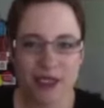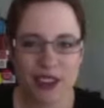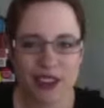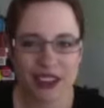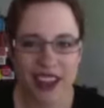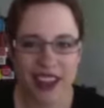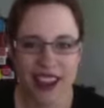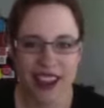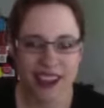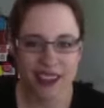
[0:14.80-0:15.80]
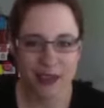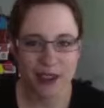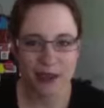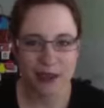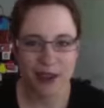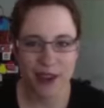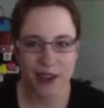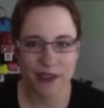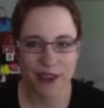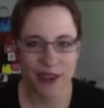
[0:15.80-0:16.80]
here today to make my very
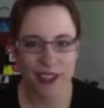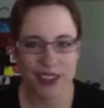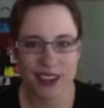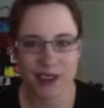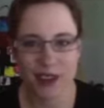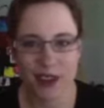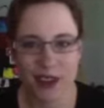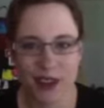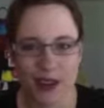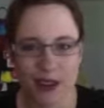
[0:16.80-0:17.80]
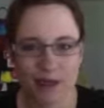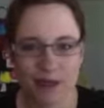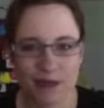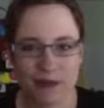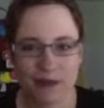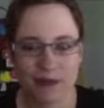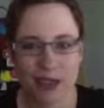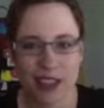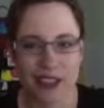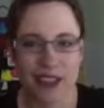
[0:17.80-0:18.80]
first ever
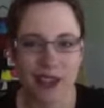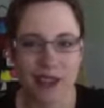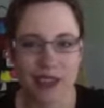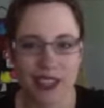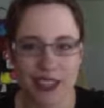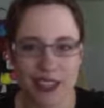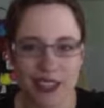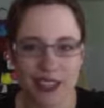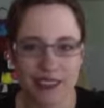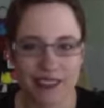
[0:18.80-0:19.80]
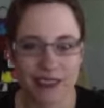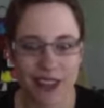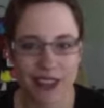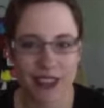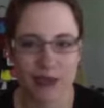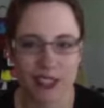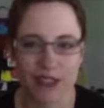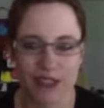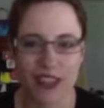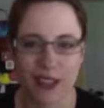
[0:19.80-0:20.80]
paleo dish. Like,
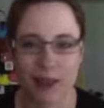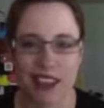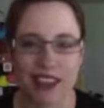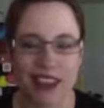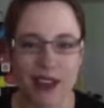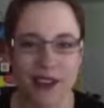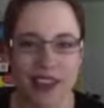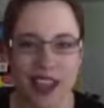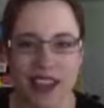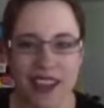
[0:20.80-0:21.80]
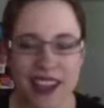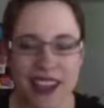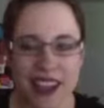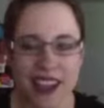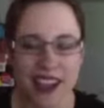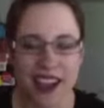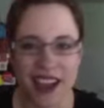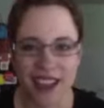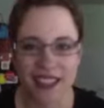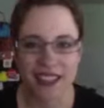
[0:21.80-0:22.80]
specifically paleo. Like,
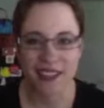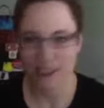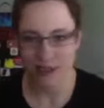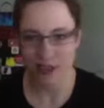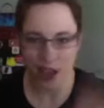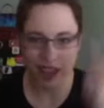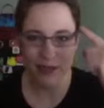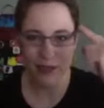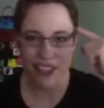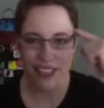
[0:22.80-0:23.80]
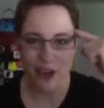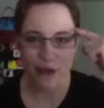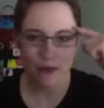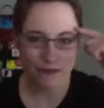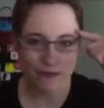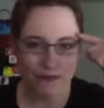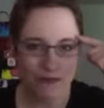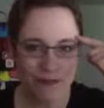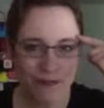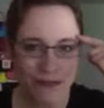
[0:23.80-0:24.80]
I thought to myself,
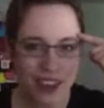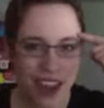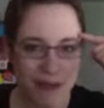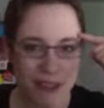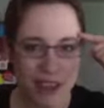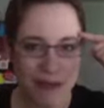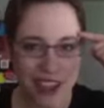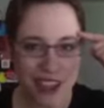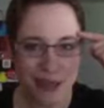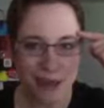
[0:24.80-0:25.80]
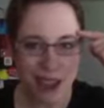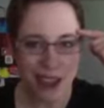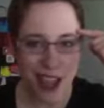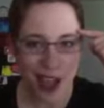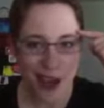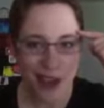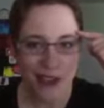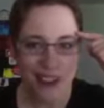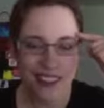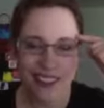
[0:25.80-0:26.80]
I'm gonna make this
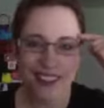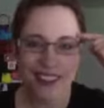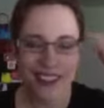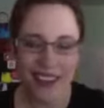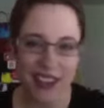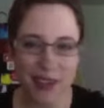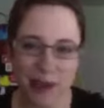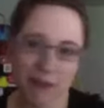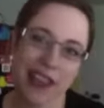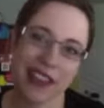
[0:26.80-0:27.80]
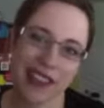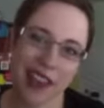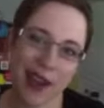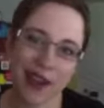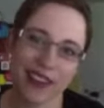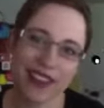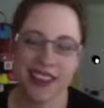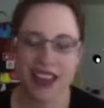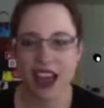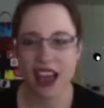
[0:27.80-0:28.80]
paleo. Like, nothing but paleo.